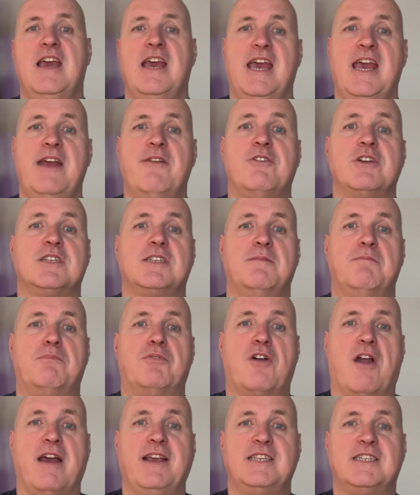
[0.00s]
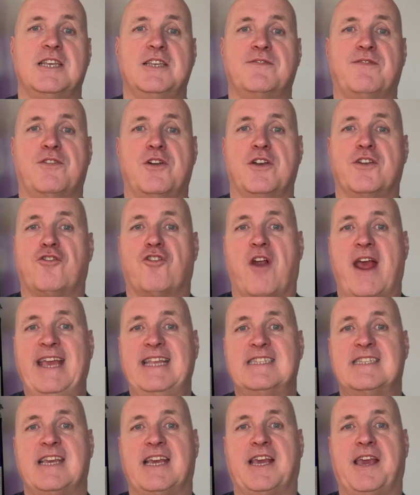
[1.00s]
Here are some prices for a
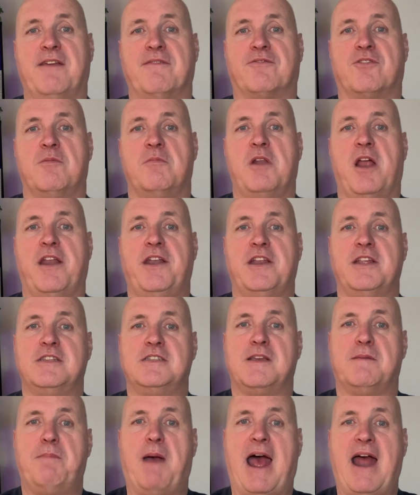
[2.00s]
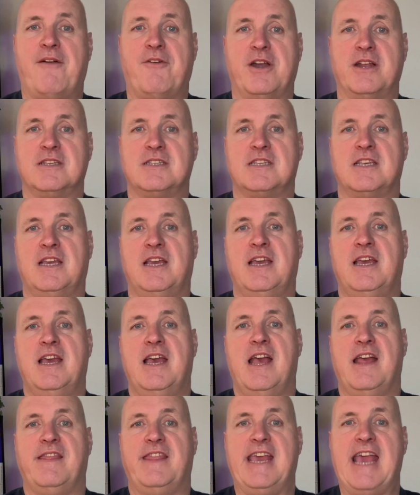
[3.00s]
train ticket from London to Paris.
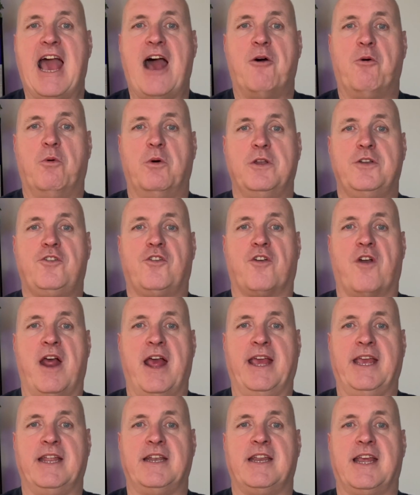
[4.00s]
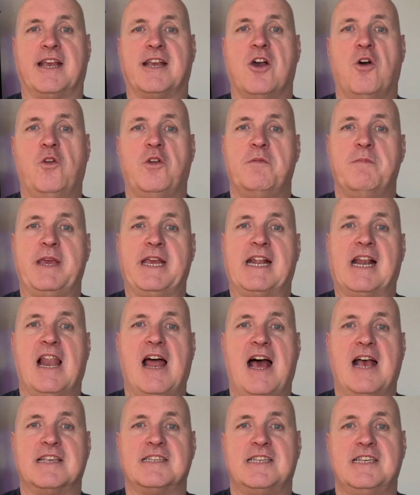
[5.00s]
The outward train, economy
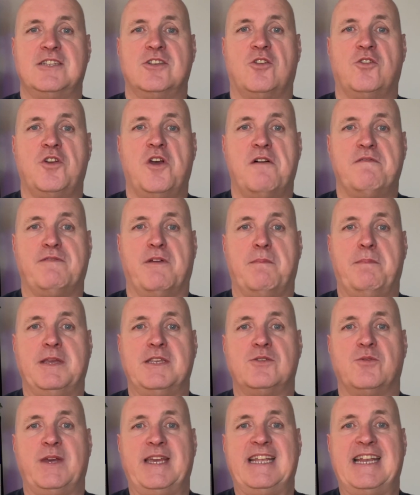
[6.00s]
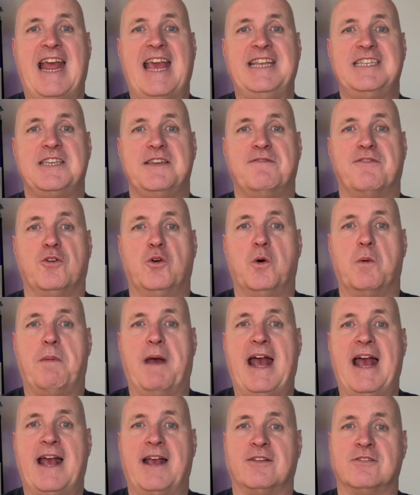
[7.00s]
class, is on offer between
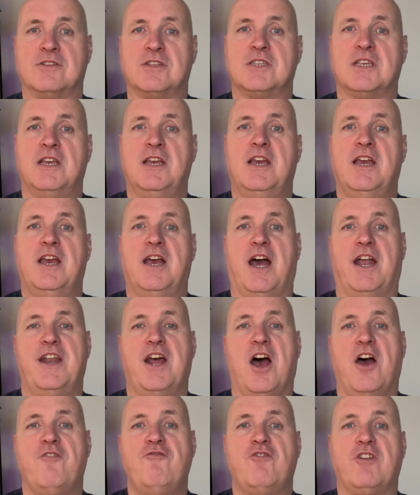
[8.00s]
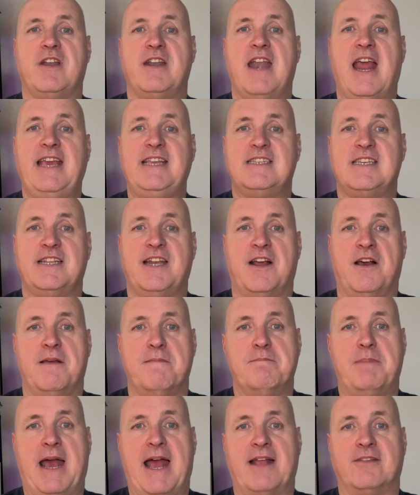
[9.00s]
£84 and
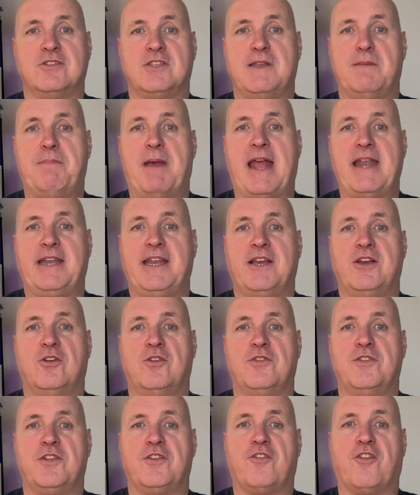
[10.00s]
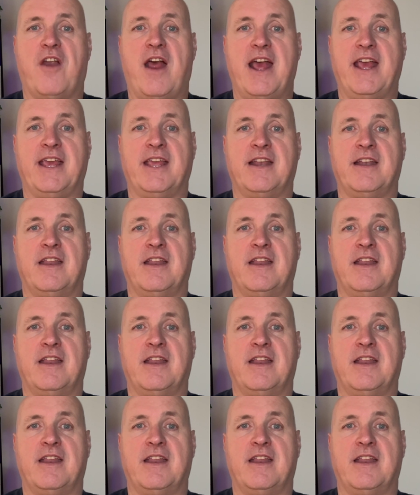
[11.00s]
£189 depending on the train.